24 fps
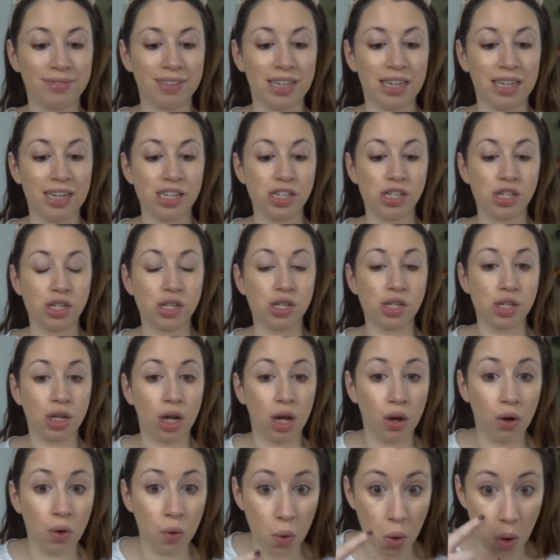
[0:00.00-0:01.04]
It is
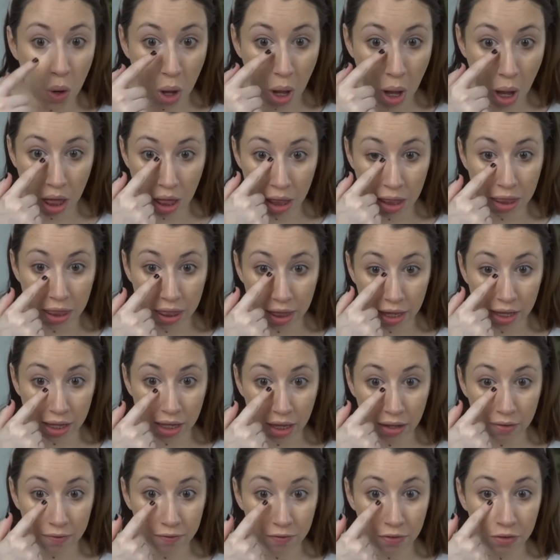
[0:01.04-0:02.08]
so thick
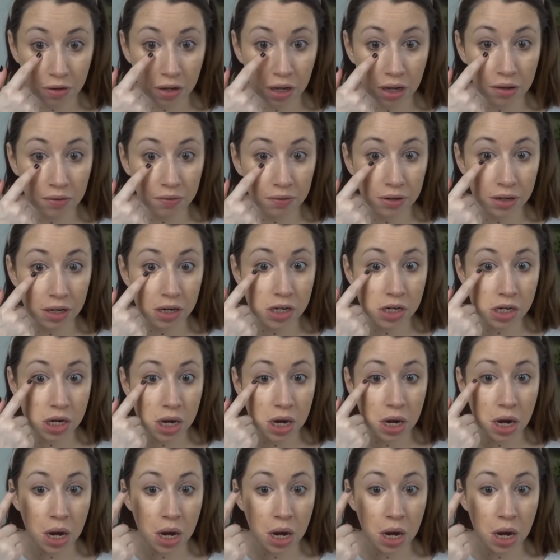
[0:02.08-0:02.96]
and full coverage.